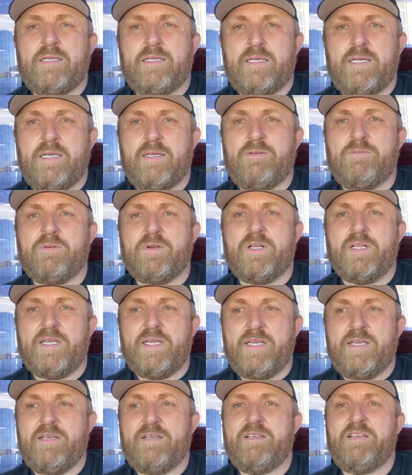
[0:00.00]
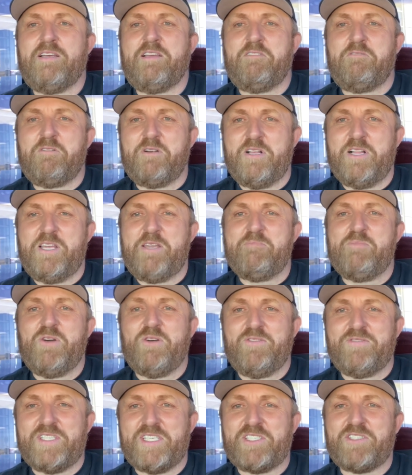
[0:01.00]
it really
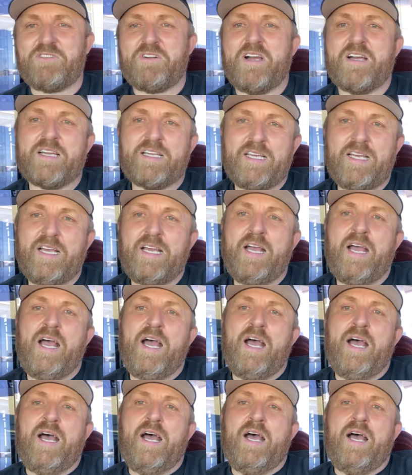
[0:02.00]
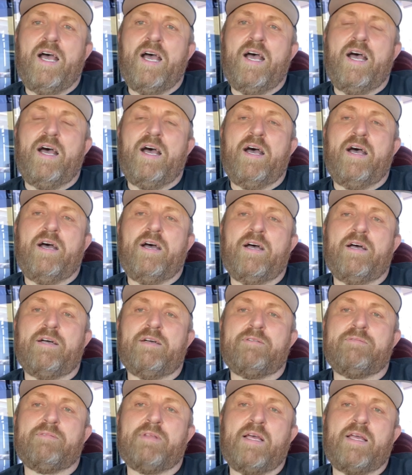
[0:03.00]
moves this truck. I
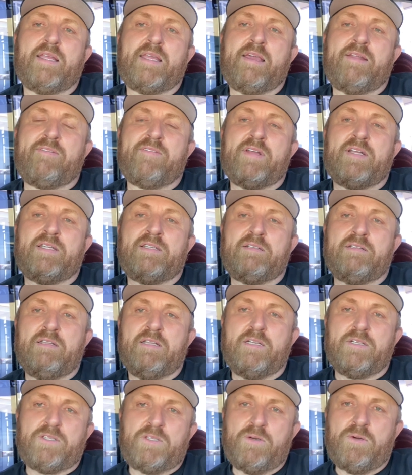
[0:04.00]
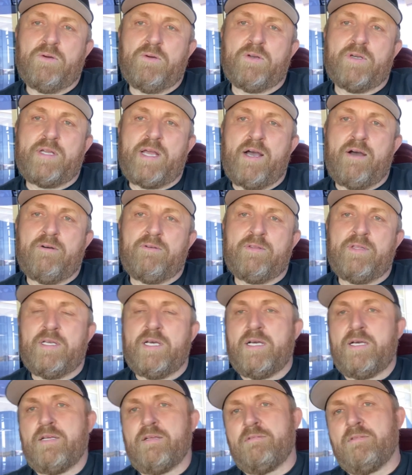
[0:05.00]
give it a little tour down
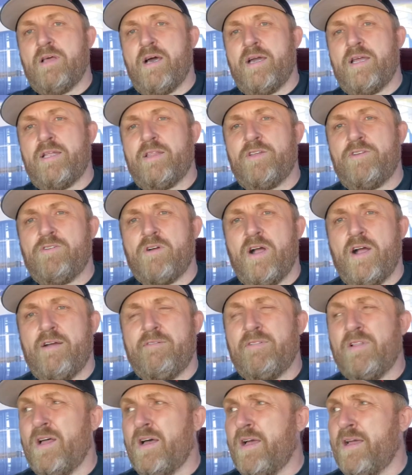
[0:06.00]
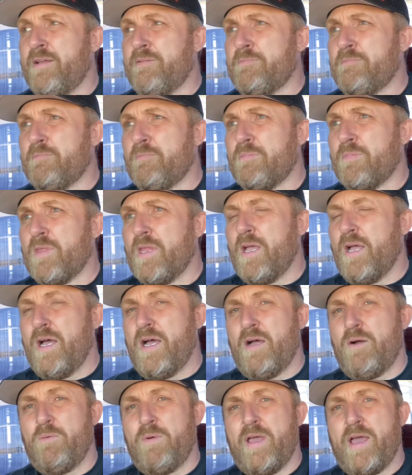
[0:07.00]
the line of the drive line.
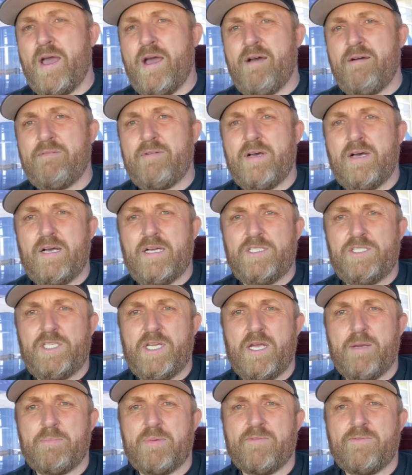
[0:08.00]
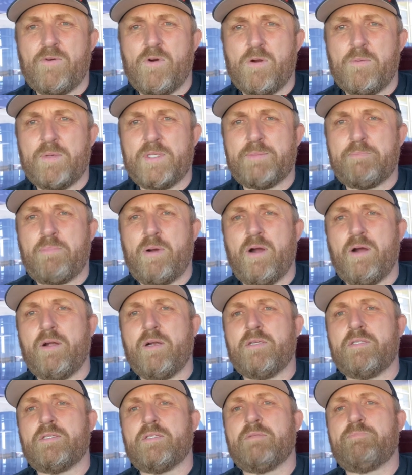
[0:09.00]
We have GM Performance
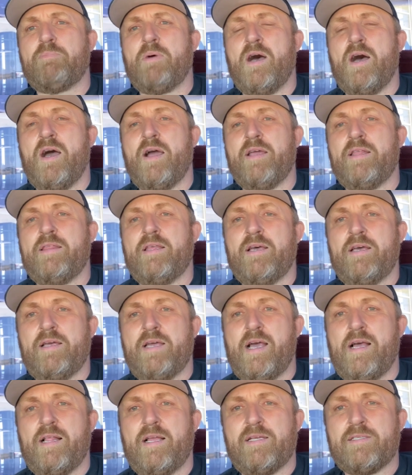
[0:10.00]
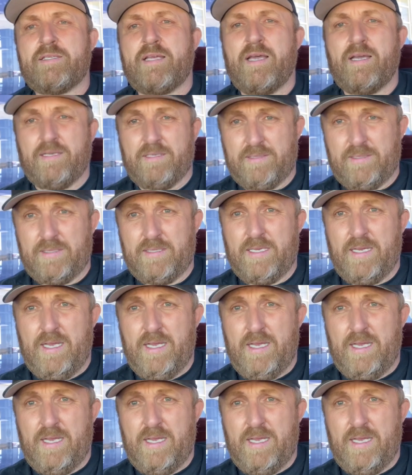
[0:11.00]
parts behind the LSX.